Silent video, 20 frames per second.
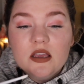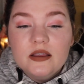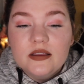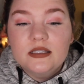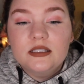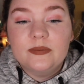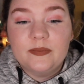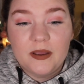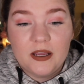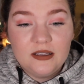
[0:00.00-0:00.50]

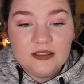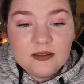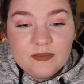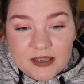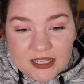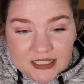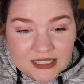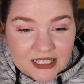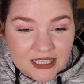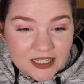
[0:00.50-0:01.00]
Smells
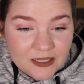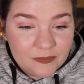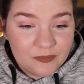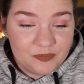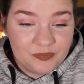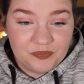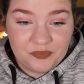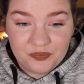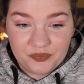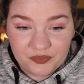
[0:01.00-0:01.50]
minty.
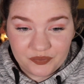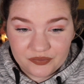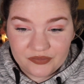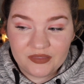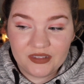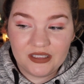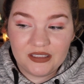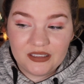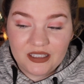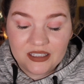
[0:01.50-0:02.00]

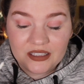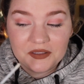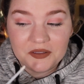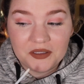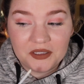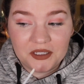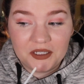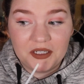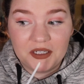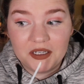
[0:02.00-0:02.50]

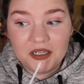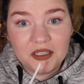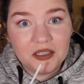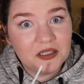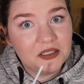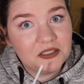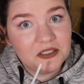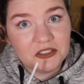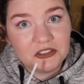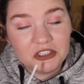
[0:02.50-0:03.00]
Yeah,
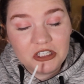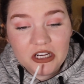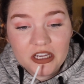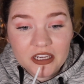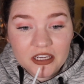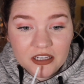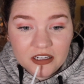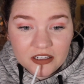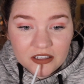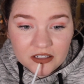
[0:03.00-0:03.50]
let's
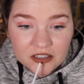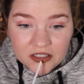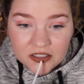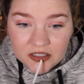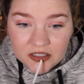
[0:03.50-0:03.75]
try it.